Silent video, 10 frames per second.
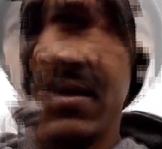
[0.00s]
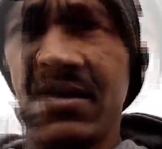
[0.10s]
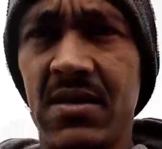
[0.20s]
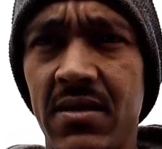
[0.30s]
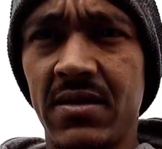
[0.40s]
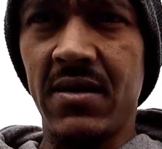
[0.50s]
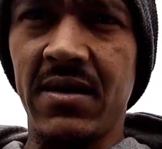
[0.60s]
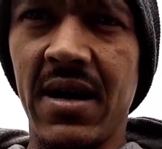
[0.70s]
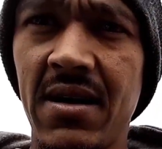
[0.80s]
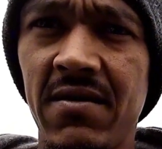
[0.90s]
The guy
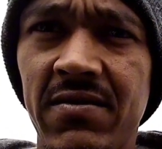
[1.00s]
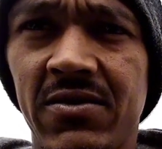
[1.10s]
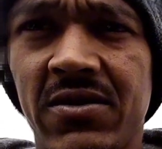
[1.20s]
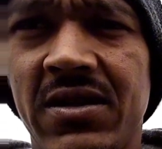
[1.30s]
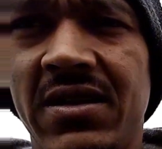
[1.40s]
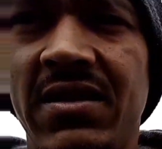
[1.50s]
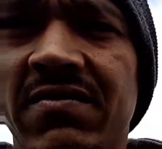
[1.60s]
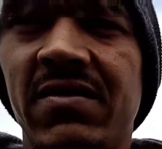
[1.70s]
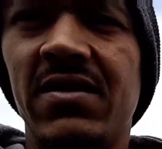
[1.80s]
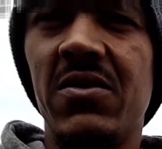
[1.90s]
of the car didn't even
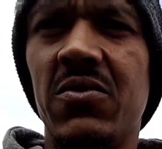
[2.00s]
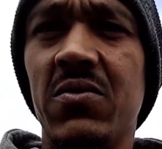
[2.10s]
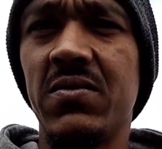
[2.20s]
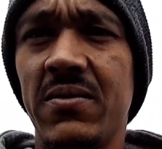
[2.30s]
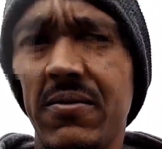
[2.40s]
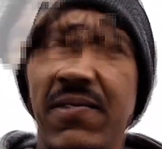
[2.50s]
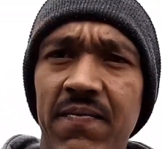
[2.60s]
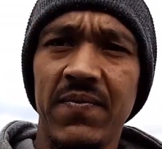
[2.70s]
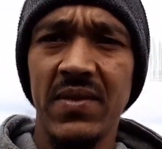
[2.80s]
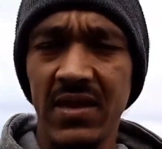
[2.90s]
know
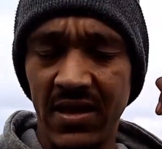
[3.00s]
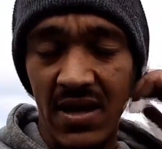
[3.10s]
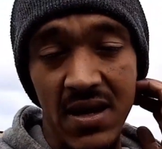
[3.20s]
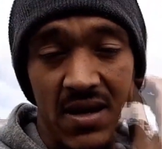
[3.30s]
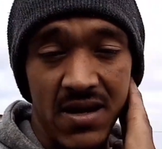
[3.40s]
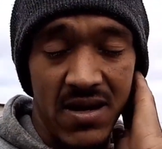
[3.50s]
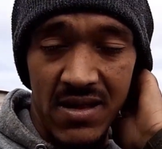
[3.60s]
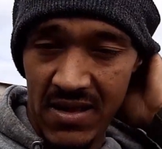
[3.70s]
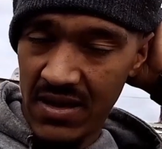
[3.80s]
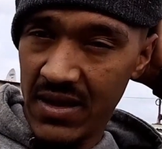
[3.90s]
that
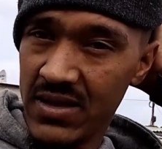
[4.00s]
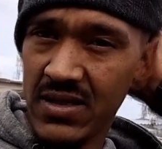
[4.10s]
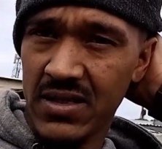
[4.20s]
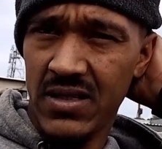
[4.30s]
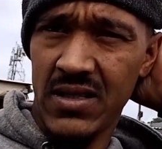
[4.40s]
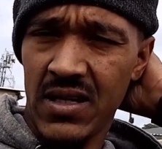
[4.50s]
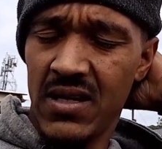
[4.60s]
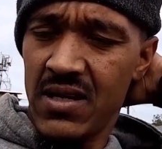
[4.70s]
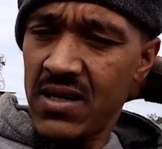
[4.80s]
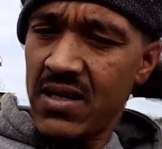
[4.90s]
there's
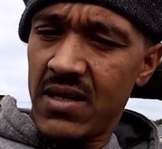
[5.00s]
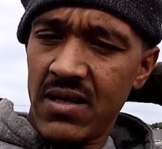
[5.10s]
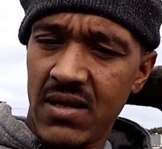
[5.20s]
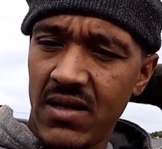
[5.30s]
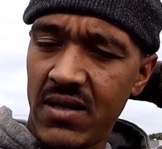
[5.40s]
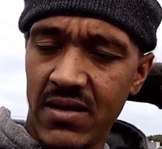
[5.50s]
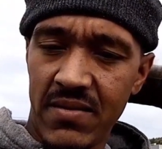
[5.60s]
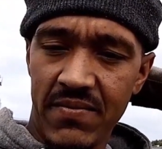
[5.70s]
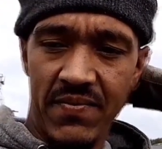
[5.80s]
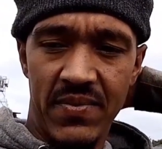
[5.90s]

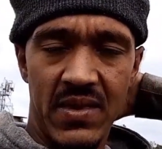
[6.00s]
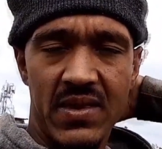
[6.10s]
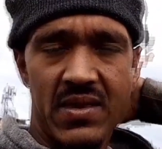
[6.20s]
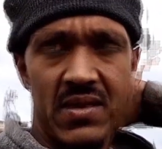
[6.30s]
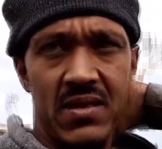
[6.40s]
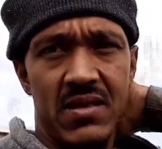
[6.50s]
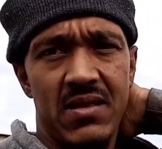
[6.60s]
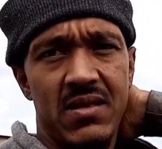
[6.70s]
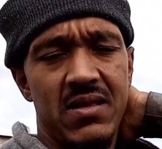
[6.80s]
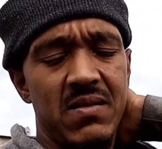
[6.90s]

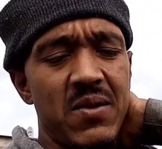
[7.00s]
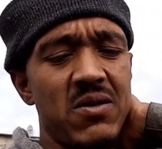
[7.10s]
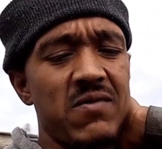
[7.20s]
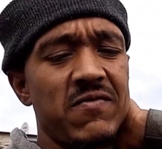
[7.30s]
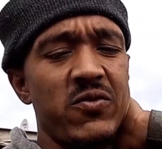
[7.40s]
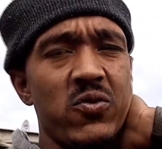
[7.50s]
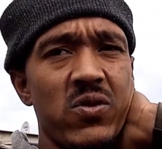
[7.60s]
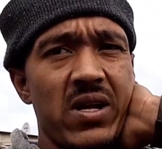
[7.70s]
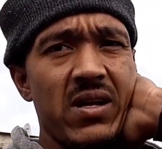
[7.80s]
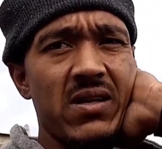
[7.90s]
about the
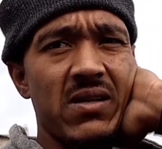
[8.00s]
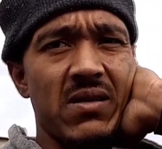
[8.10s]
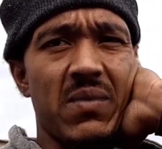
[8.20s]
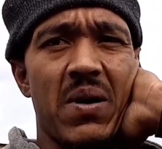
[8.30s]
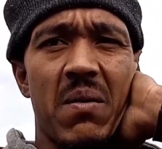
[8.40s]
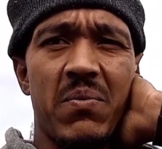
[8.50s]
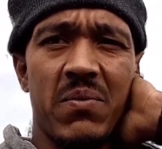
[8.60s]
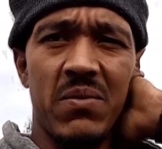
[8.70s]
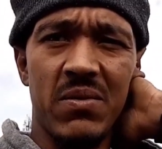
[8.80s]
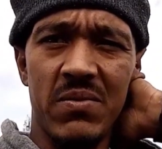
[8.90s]
fueling, the pump problem
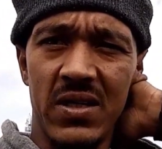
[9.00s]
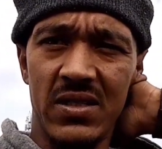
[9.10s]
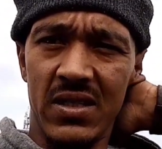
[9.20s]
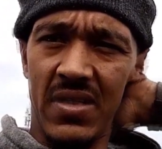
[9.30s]
basically.